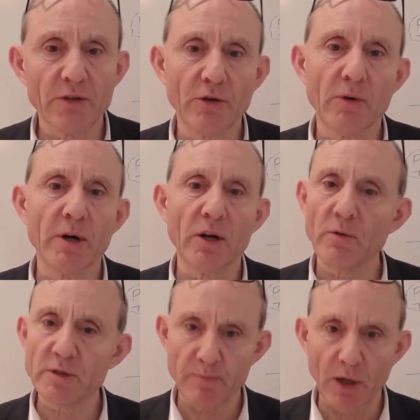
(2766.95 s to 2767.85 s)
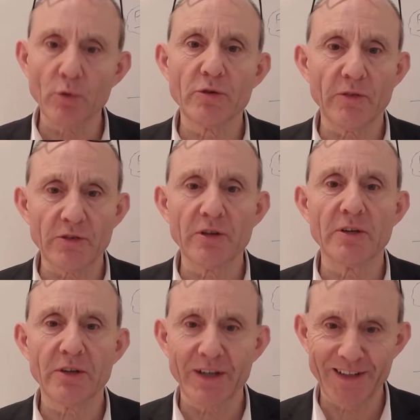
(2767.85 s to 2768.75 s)
So it always blows at the
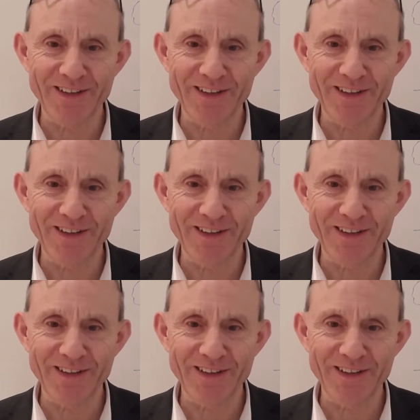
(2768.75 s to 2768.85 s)
seaside.